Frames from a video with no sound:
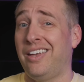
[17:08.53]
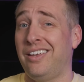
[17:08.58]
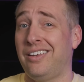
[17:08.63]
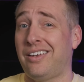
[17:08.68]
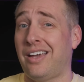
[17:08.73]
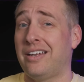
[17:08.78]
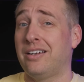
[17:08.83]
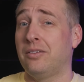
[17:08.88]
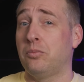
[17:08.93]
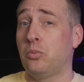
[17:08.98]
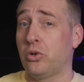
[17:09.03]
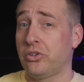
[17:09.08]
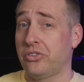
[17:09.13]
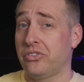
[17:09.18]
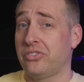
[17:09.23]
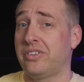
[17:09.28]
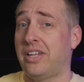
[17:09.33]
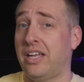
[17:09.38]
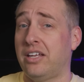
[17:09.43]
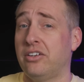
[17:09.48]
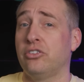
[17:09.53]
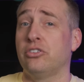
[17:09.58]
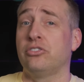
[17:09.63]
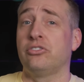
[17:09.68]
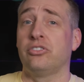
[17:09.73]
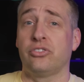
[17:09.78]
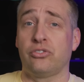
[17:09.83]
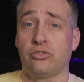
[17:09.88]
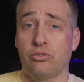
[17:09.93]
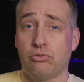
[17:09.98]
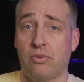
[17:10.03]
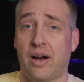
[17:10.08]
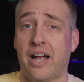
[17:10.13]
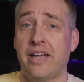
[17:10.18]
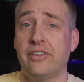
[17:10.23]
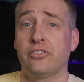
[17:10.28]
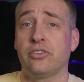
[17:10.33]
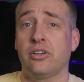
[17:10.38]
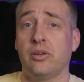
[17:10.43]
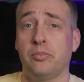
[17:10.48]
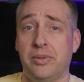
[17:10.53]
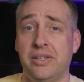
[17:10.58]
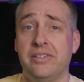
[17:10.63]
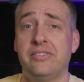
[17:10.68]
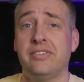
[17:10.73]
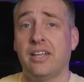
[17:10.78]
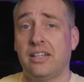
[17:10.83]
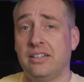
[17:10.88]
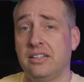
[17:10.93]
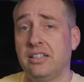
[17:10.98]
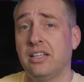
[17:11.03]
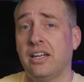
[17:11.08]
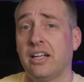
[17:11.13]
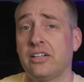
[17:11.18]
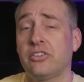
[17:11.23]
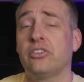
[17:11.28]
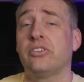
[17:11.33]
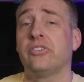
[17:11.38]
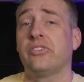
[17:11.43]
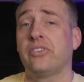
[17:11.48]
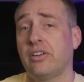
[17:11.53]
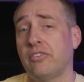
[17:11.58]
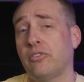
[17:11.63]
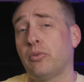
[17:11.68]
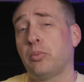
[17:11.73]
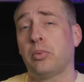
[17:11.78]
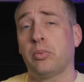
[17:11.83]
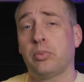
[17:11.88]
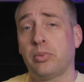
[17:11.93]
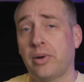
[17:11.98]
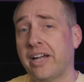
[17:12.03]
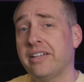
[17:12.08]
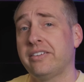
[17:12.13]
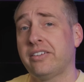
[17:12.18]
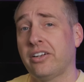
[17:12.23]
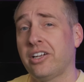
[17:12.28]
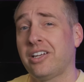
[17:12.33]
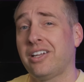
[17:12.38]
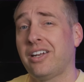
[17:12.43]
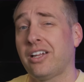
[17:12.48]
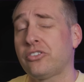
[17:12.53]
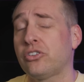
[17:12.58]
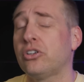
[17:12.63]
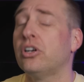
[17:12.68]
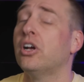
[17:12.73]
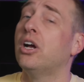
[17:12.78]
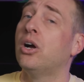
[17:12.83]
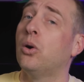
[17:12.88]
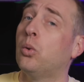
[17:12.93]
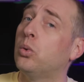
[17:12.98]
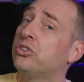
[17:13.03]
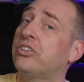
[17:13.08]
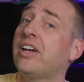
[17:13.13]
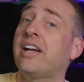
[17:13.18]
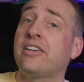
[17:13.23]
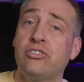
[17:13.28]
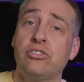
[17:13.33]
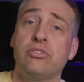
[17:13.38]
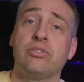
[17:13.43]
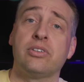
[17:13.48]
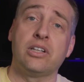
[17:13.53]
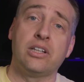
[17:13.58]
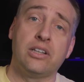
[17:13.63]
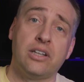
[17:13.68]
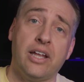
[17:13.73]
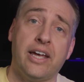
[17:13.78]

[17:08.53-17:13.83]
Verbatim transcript: a kind of more standard just riser and PCIe connector instead of a proprietary connector, which I actually really